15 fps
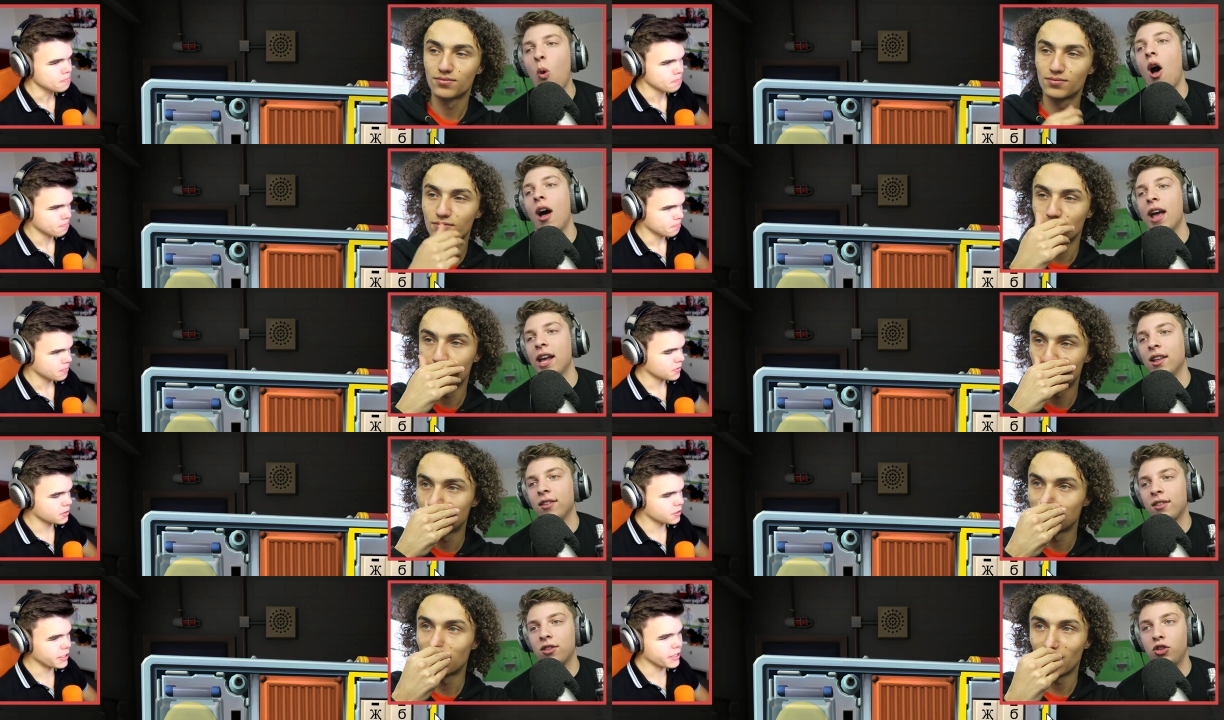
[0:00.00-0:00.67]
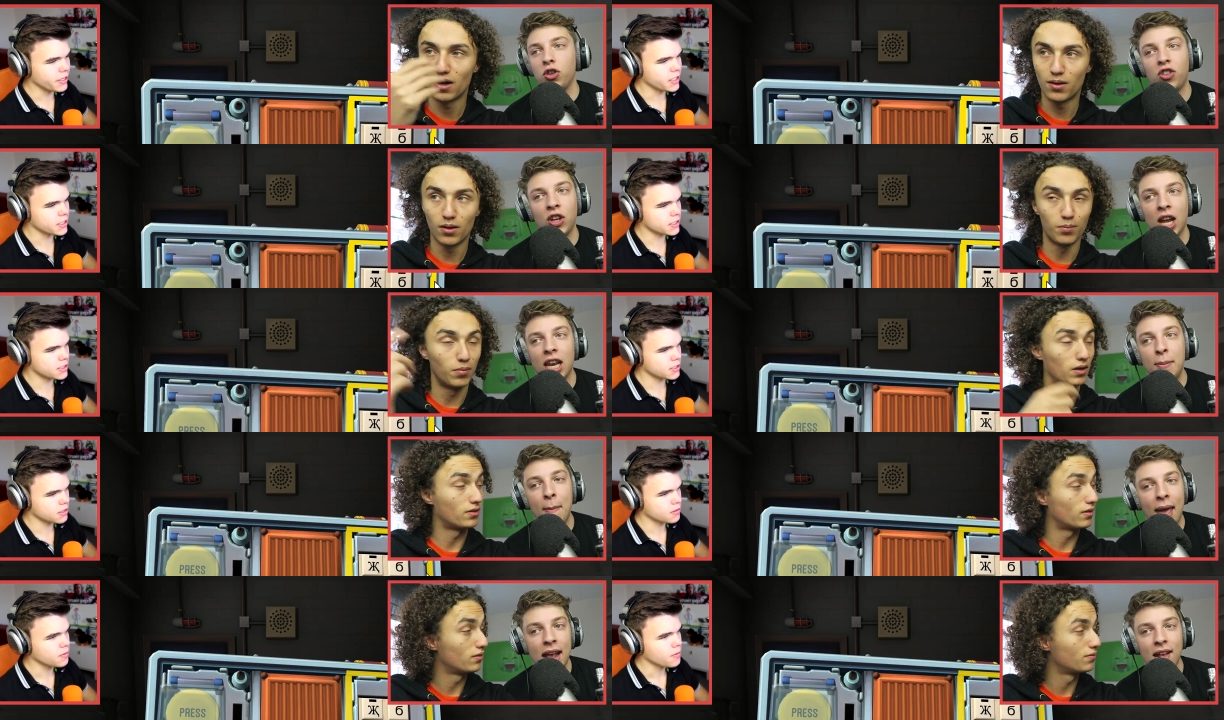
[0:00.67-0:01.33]
Speaker 1: wires. There's, Do you see
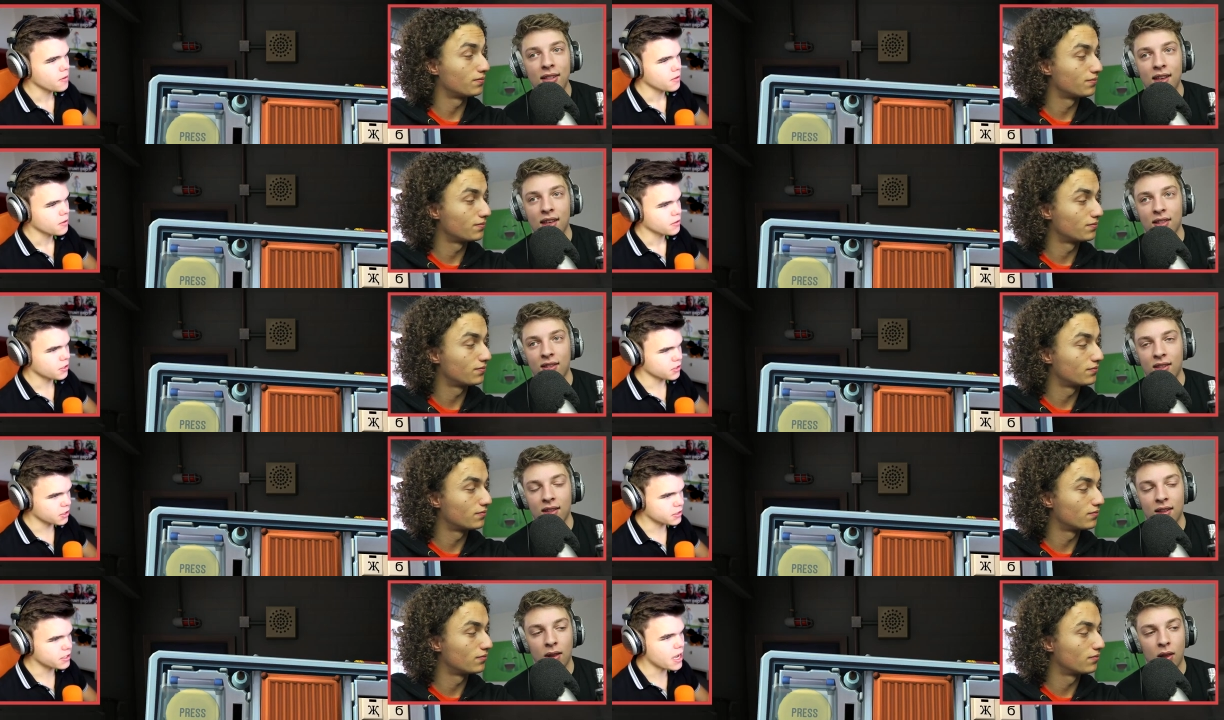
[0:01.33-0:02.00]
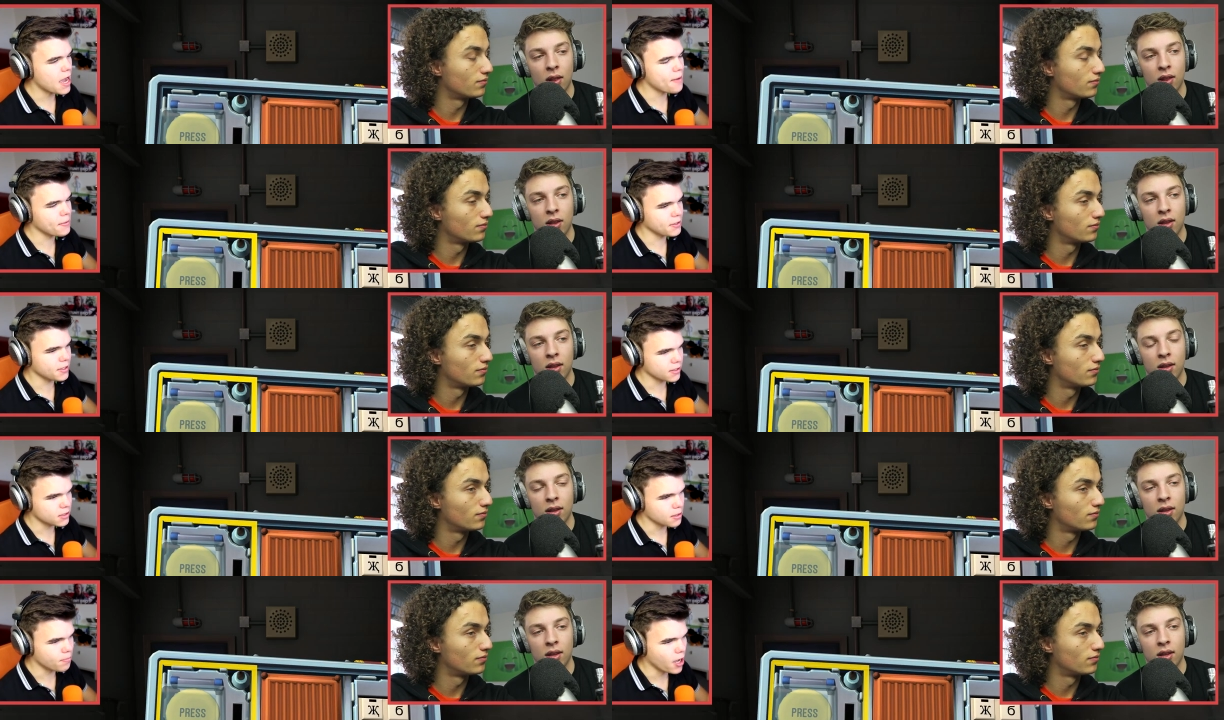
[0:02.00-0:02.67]
any mazes? There's a timer, there's a